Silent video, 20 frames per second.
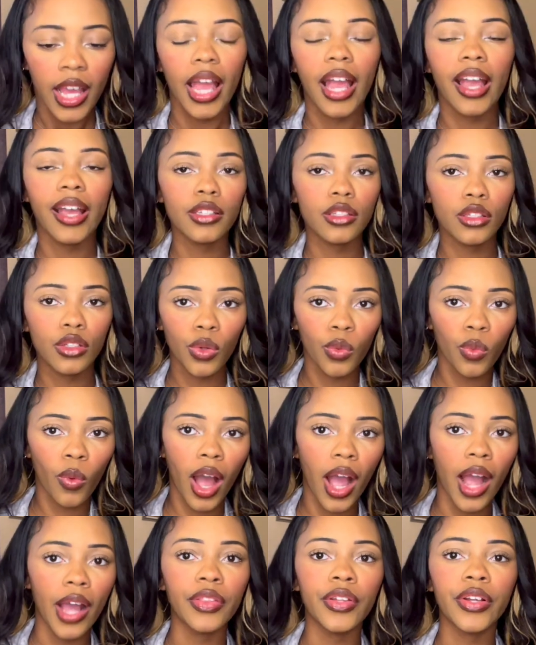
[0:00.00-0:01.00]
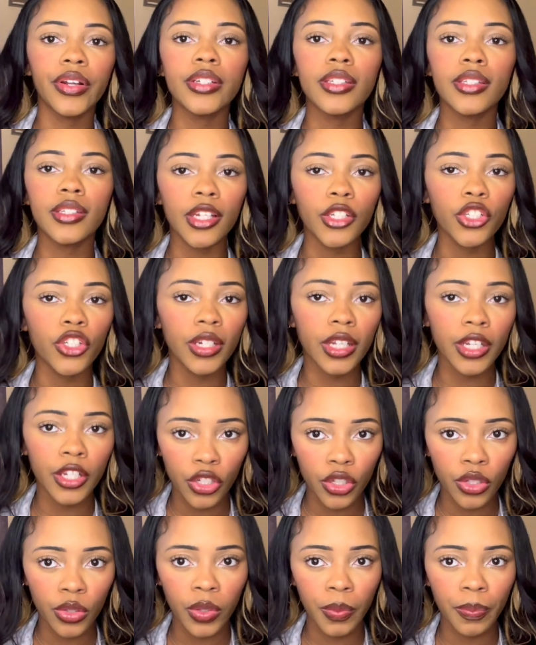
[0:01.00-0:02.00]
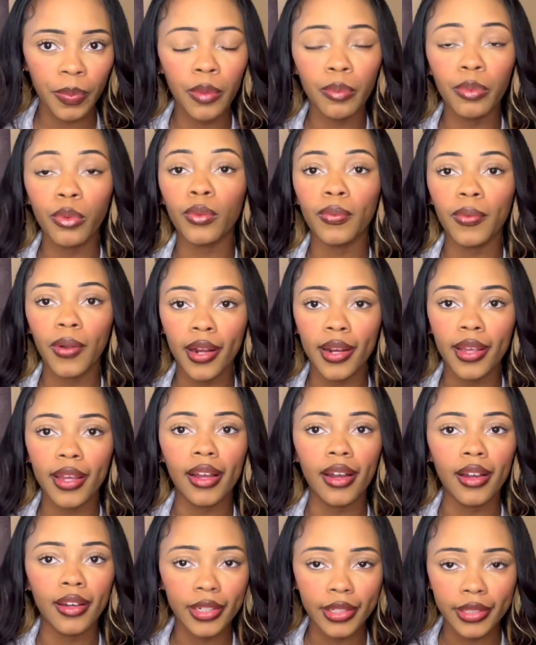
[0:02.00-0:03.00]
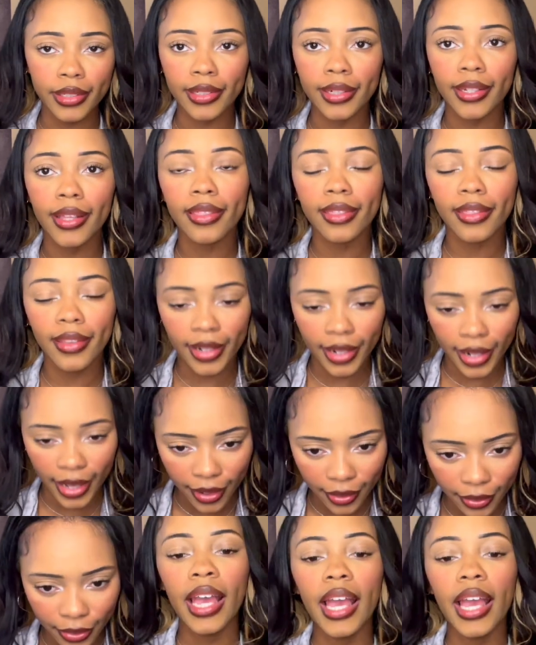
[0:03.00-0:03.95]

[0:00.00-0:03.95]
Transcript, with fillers: as to why there's such an issue with people running under the knife.